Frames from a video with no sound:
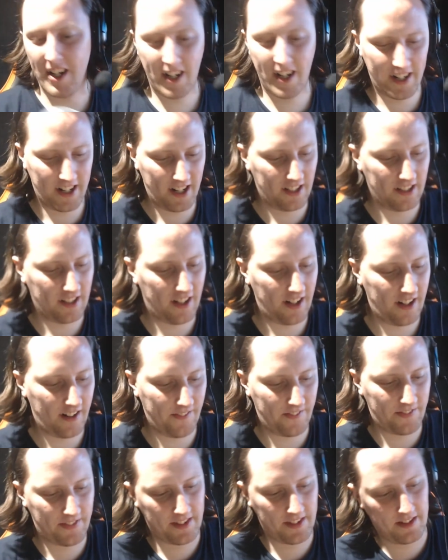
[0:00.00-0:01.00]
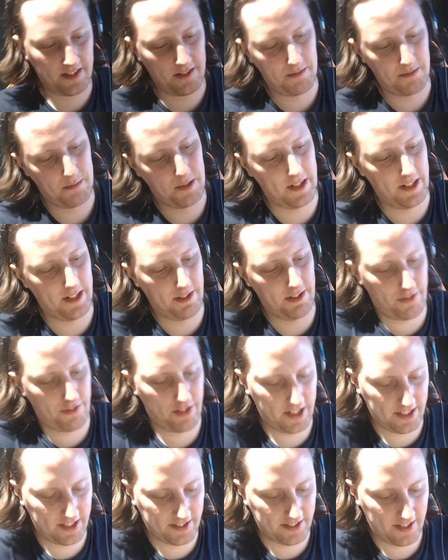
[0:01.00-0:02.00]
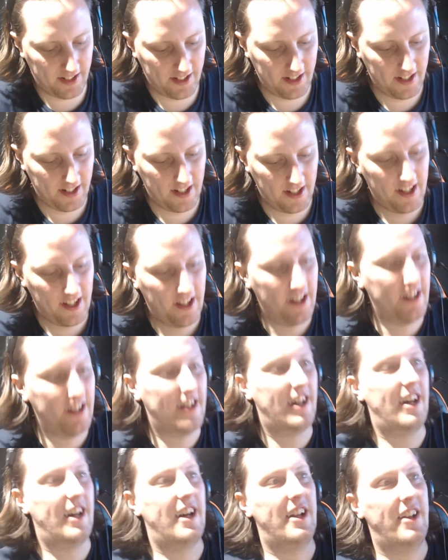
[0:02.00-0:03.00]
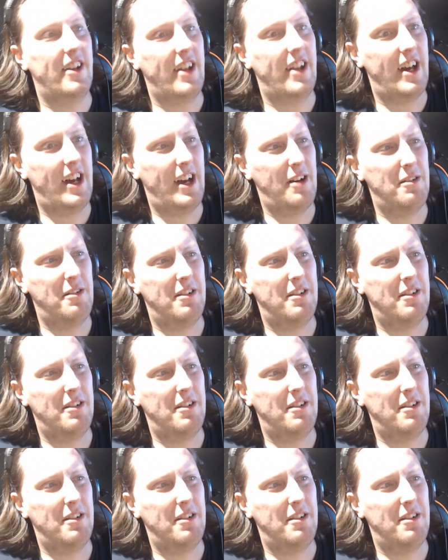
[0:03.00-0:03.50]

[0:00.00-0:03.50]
it a lot. Put it in the freezer. And now...